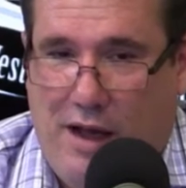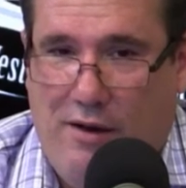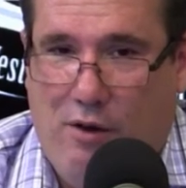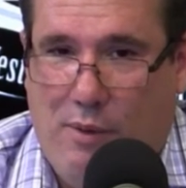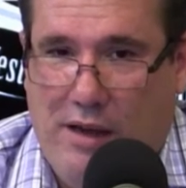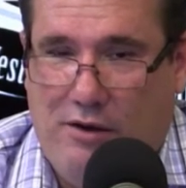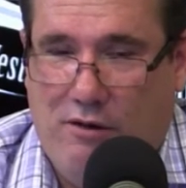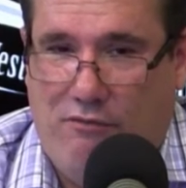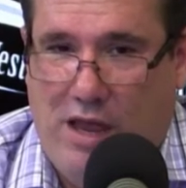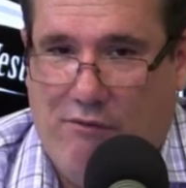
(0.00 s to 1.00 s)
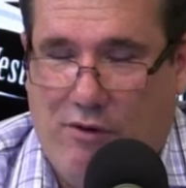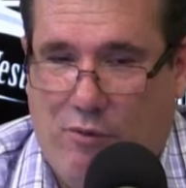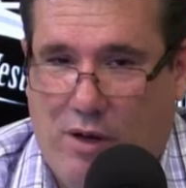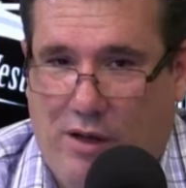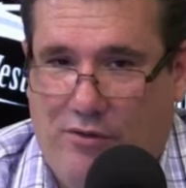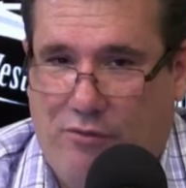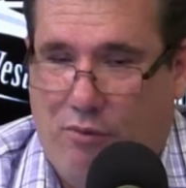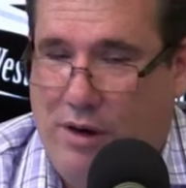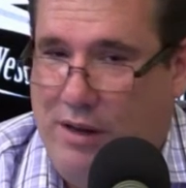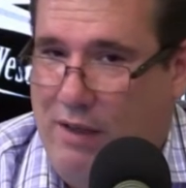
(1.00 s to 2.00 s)
I know, Mike, your favorite was
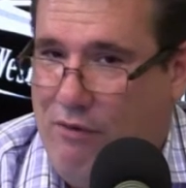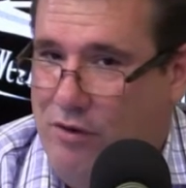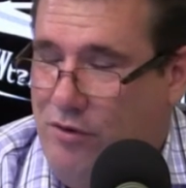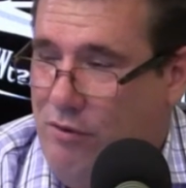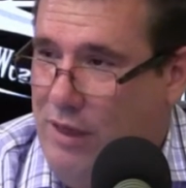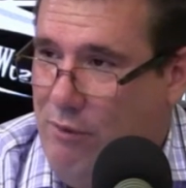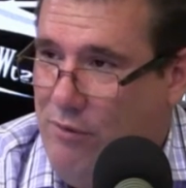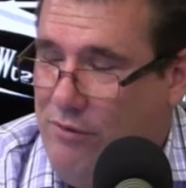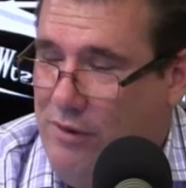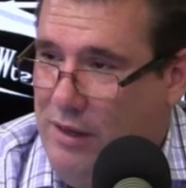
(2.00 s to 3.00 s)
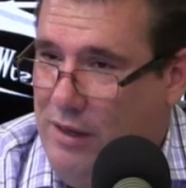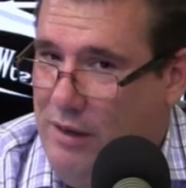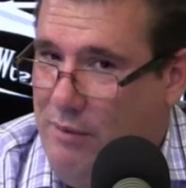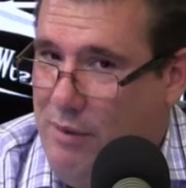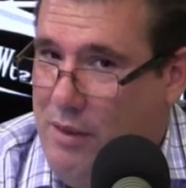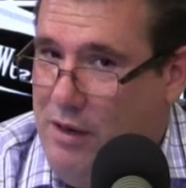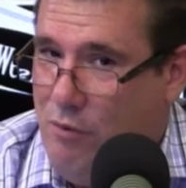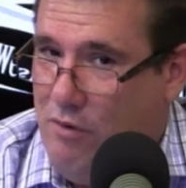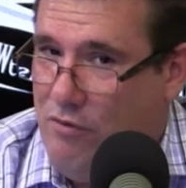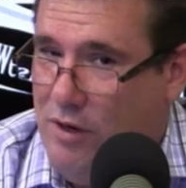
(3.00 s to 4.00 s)
running out there too. That was the mini
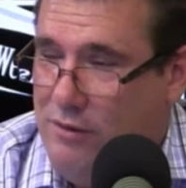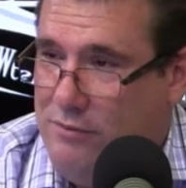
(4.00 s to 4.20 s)
dwarfs, right?